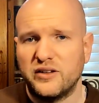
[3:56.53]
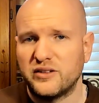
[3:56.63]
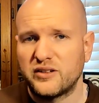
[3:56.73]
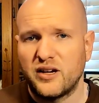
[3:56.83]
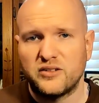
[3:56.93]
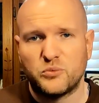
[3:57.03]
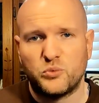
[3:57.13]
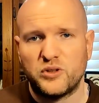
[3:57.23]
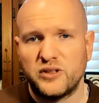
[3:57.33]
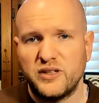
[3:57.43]
This guy is
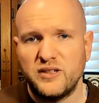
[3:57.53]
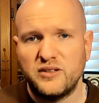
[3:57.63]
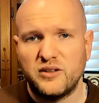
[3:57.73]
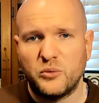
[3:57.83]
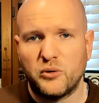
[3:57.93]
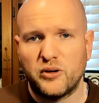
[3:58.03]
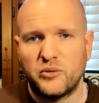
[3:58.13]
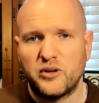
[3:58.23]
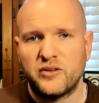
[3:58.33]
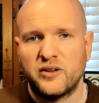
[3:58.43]
really easy to work
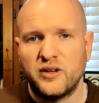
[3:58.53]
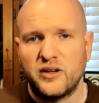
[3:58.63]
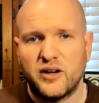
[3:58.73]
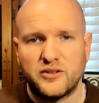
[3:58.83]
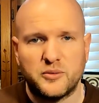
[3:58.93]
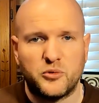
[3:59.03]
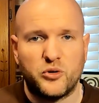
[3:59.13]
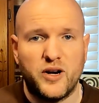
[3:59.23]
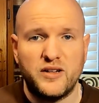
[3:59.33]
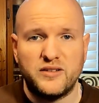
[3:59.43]
with. Got some
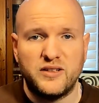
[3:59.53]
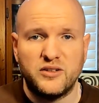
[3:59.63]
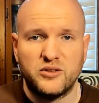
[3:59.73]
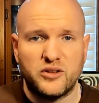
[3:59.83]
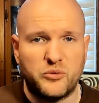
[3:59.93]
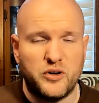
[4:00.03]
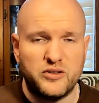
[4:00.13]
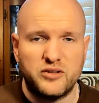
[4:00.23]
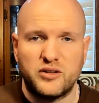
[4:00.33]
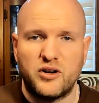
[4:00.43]
great deals
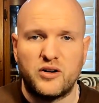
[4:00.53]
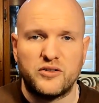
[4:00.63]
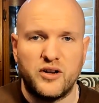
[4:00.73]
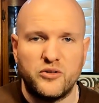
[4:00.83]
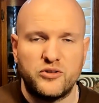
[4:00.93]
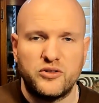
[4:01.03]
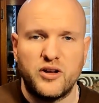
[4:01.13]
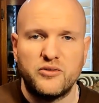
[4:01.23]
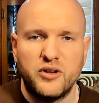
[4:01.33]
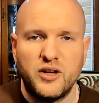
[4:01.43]
wrestling cards and other
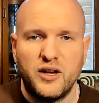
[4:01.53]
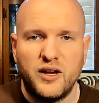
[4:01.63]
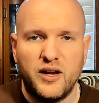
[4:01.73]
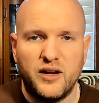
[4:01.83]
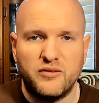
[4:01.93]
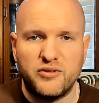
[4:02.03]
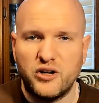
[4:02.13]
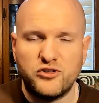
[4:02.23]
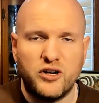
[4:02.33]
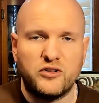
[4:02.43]
stuff, and
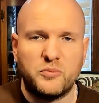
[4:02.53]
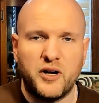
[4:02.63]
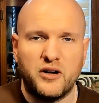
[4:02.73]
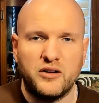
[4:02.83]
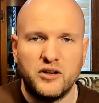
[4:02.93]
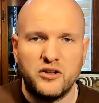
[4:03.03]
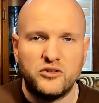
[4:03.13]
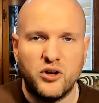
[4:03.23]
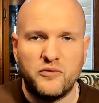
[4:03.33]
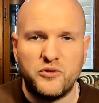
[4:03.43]
very transparent.
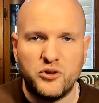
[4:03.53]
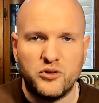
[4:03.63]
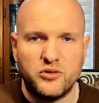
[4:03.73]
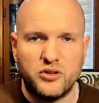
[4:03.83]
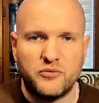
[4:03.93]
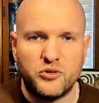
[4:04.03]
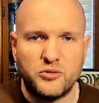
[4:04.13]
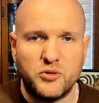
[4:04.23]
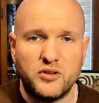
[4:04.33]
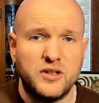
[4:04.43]
So if you're looking for
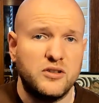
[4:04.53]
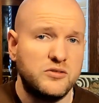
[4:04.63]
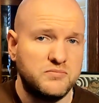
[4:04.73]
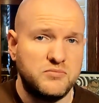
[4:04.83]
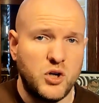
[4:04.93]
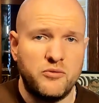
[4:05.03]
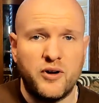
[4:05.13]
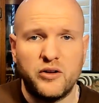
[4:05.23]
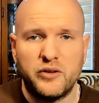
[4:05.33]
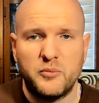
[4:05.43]
some good deals, go
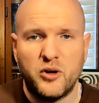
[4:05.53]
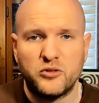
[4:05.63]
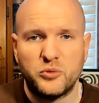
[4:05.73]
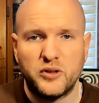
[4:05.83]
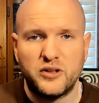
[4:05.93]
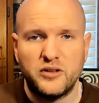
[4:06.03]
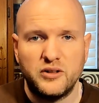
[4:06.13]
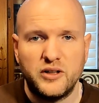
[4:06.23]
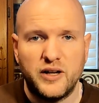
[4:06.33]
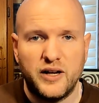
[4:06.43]
follow him on Twitter
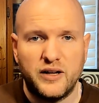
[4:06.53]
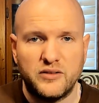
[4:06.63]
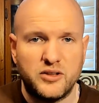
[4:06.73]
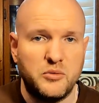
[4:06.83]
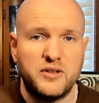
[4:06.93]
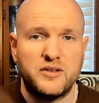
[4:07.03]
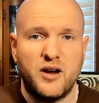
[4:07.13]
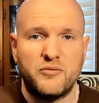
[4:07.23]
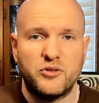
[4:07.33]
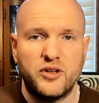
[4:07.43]
and see what he's got for